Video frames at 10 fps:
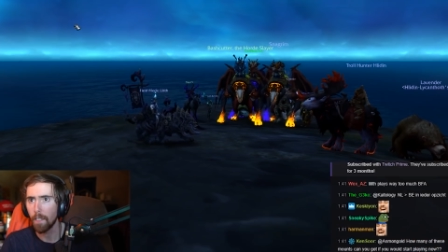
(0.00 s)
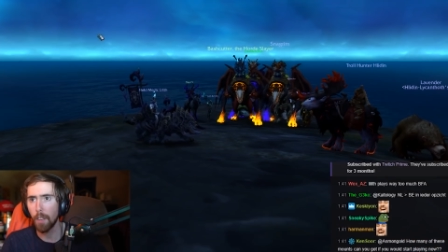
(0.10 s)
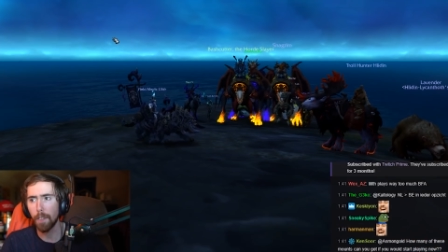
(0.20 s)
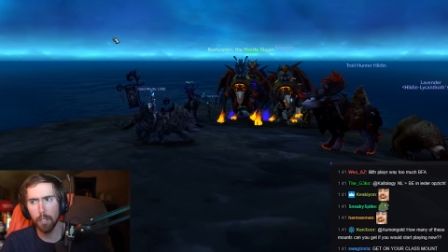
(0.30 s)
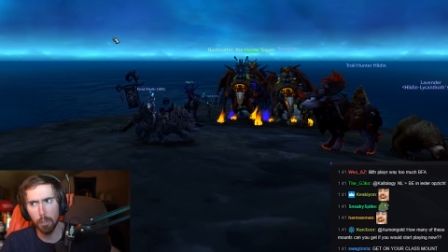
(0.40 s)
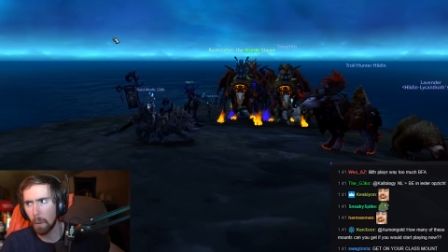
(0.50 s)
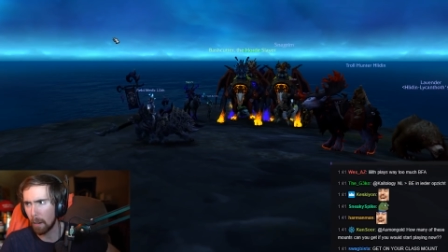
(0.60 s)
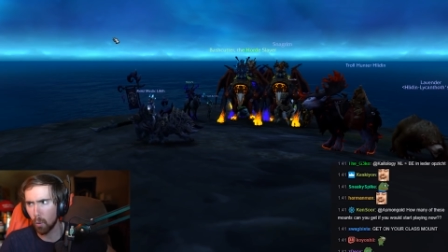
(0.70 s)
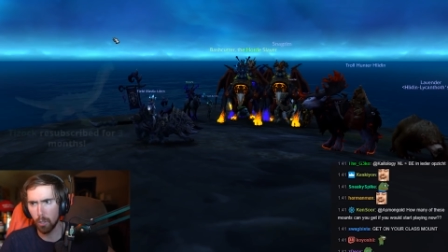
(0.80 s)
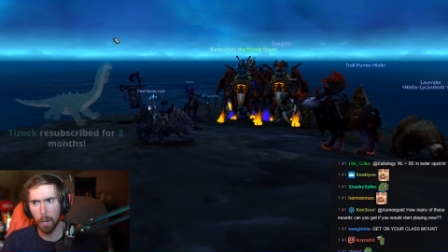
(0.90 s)
The vicious
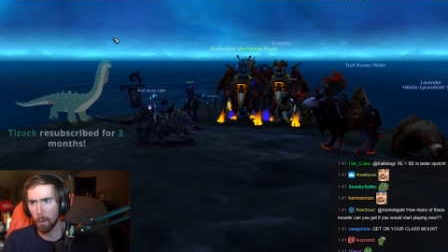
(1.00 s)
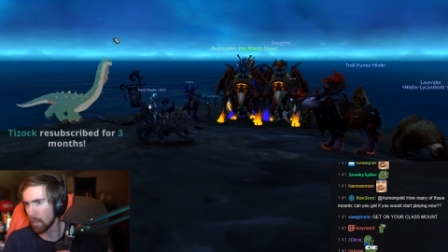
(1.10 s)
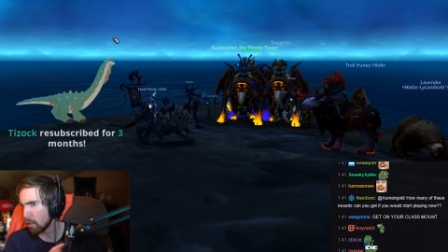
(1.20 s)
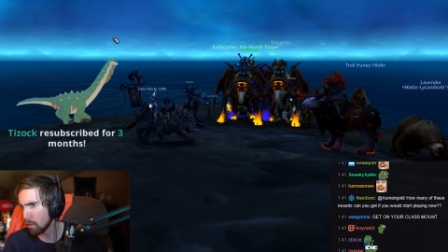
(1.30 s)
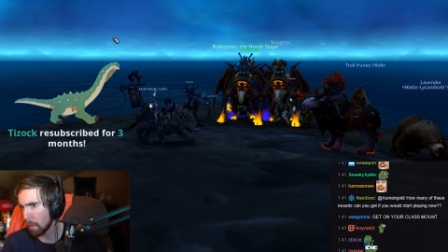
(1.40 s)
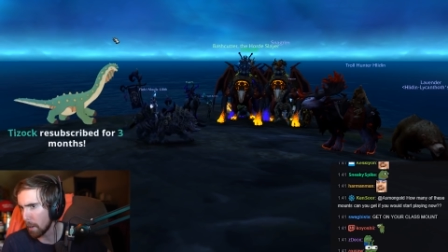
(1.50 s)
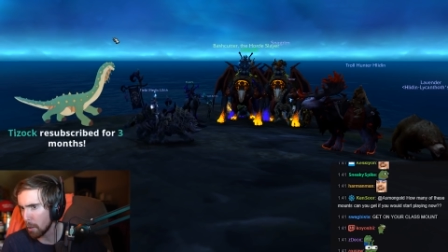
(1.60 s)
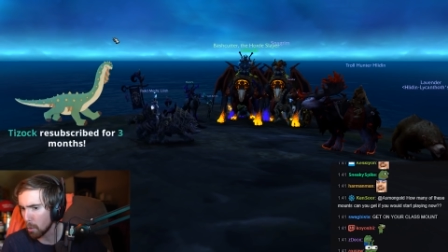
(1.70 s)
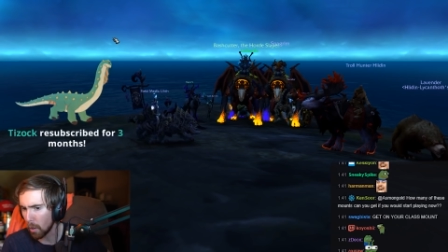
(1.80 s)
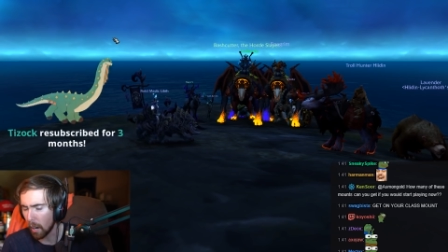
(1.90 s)
black War Saber. This is from the
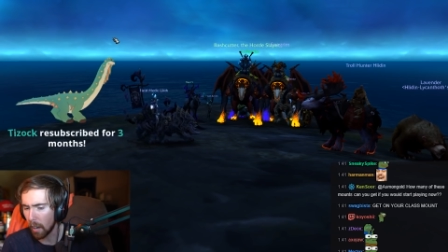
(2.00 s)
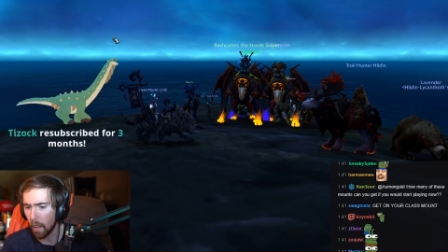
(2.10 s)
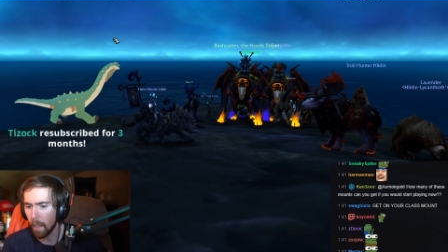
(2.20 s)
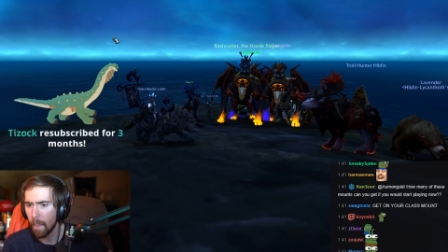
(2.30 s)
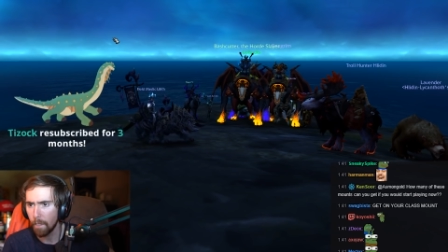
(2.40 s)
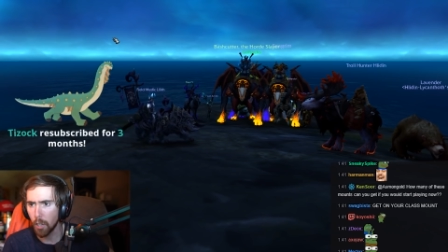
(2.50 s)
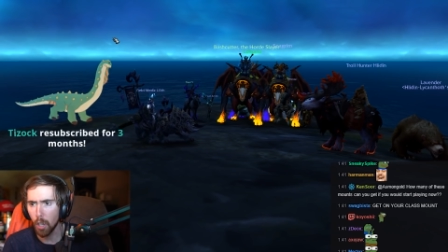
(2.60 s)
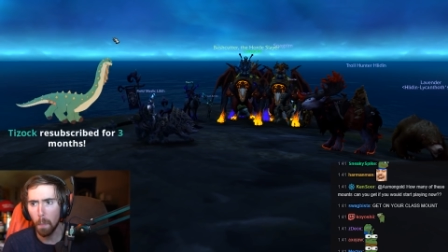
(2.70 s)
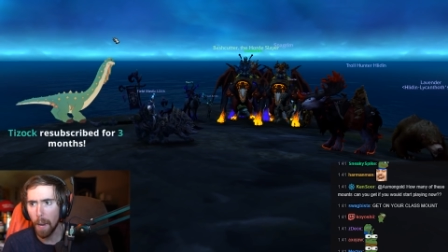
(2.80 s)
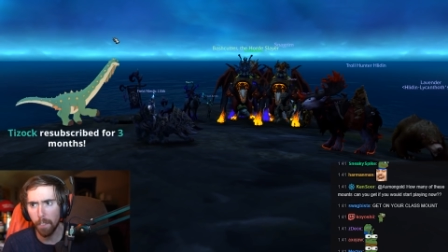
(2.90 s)
new uh, the
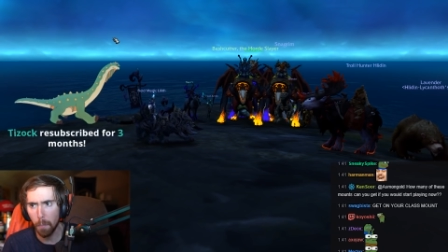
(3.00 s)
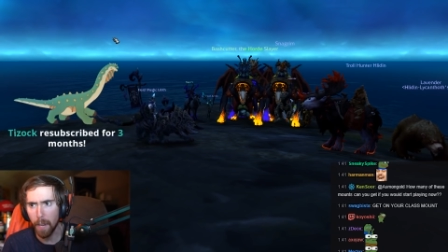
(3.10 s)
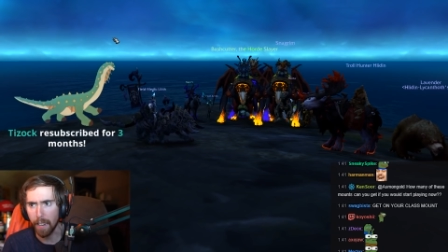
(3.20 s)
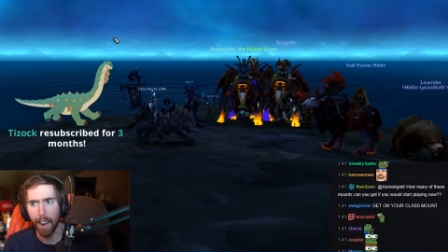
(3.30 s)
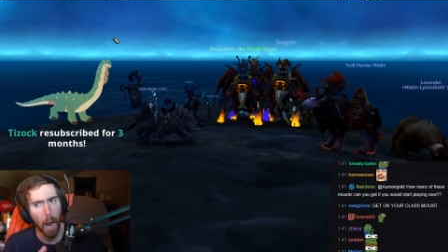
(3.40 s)
new PvP.